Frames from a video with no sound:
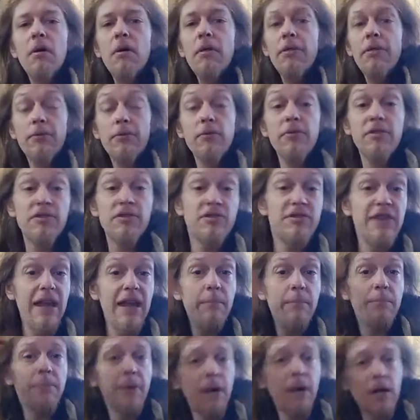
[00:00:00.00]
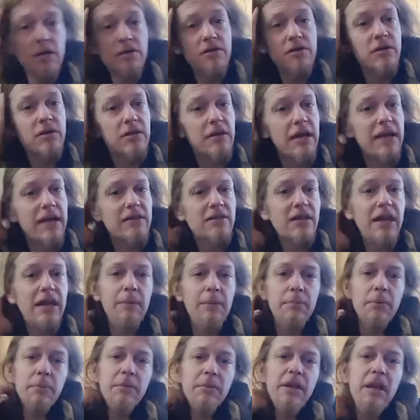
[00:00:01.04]
through the same person that's
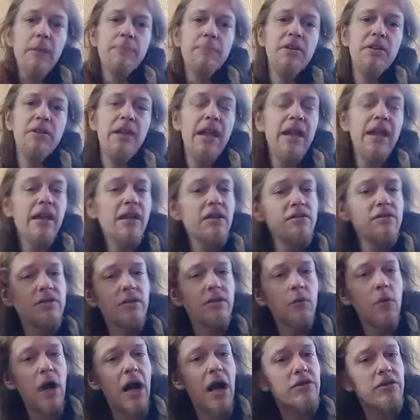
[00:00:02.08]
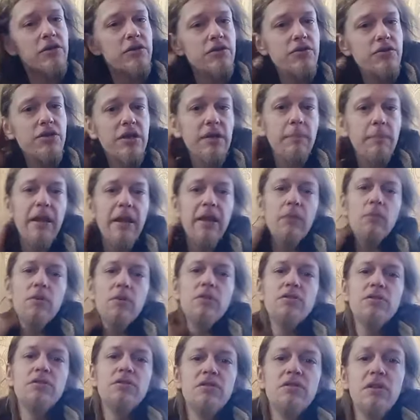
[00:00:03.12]
keeping me up to date because they're watching G-Man,
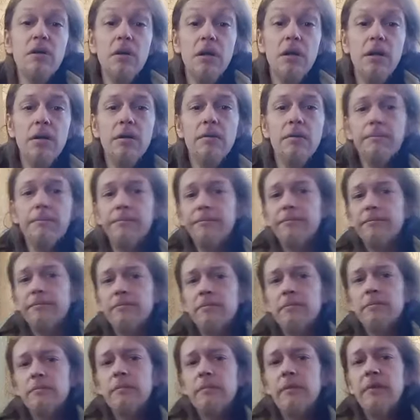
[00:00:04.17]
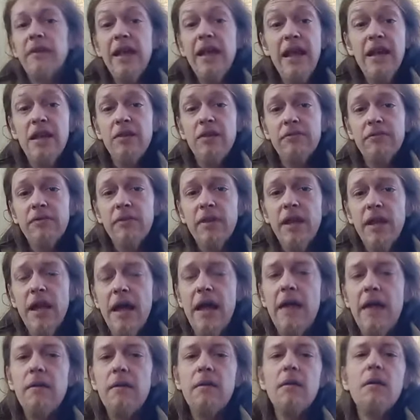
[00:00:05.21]
which is good. Thank you for
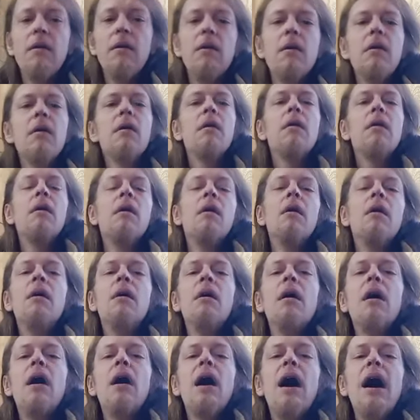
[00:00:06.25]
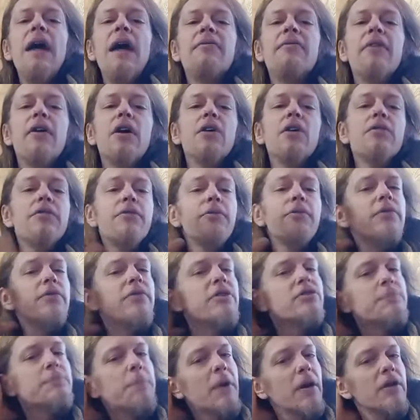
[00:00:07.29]
that. I've heard through
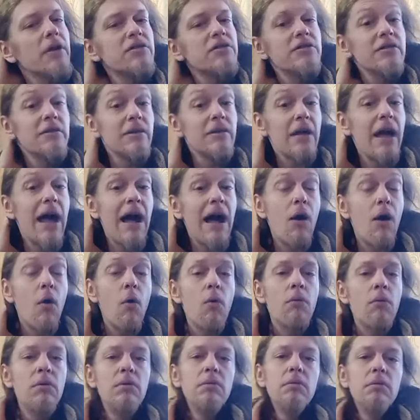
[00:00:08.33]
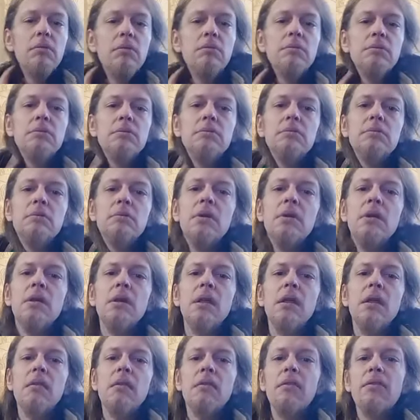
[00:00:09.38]
this person now
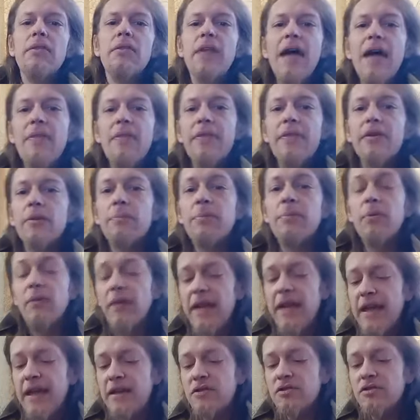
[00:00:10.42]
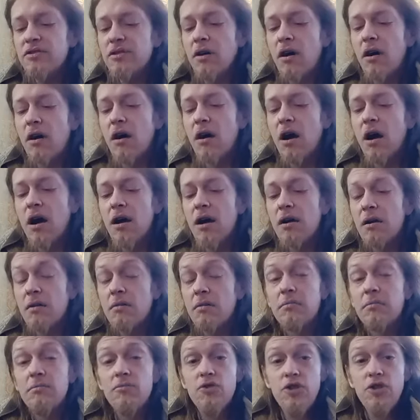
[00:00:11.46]
that their plans are...
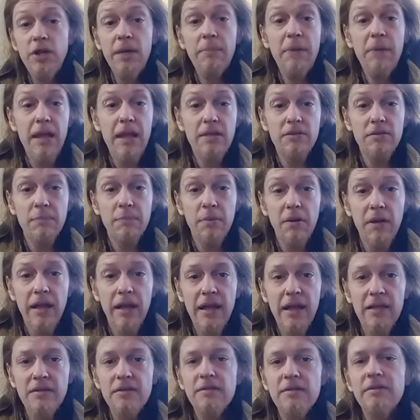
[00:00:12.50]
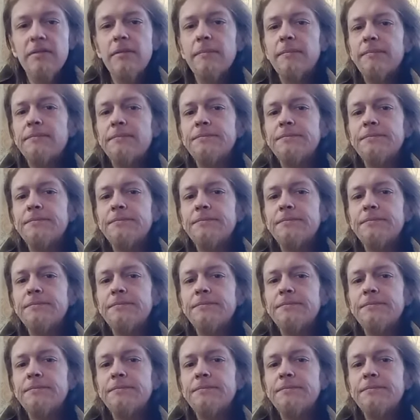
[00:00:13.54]
G-Man's plans